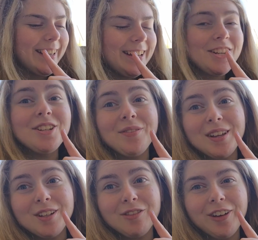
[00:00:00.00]
she's
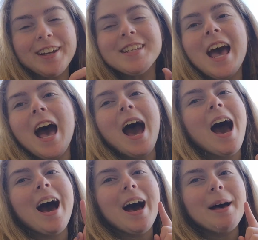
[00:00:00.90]
found her voice.
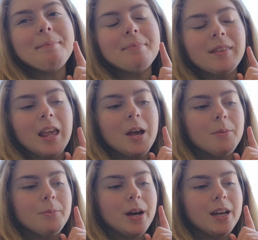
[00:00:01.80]
Um,
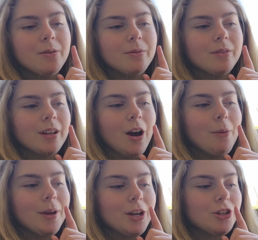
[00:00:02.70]
but oh
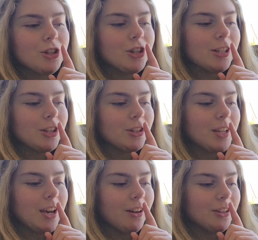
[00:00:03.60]
my gosh, she's chasing her
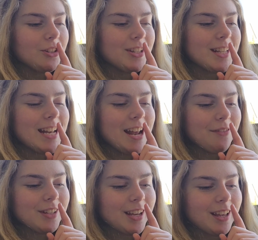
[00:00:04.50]
tail. She's
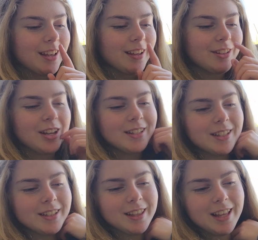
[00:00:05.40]
never done, she
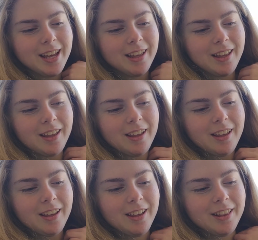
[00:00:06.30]
hasn't done that.
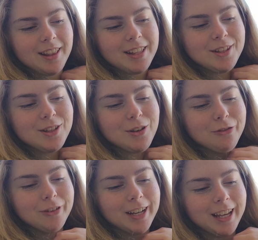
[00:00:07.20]
That's so
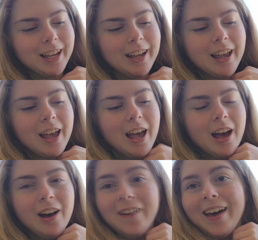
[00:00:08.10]
funny.
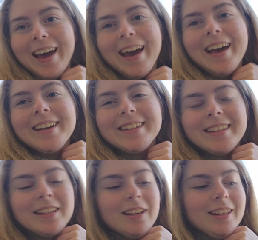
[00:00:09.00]
Okay.
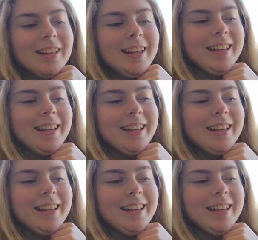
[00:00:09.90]
oh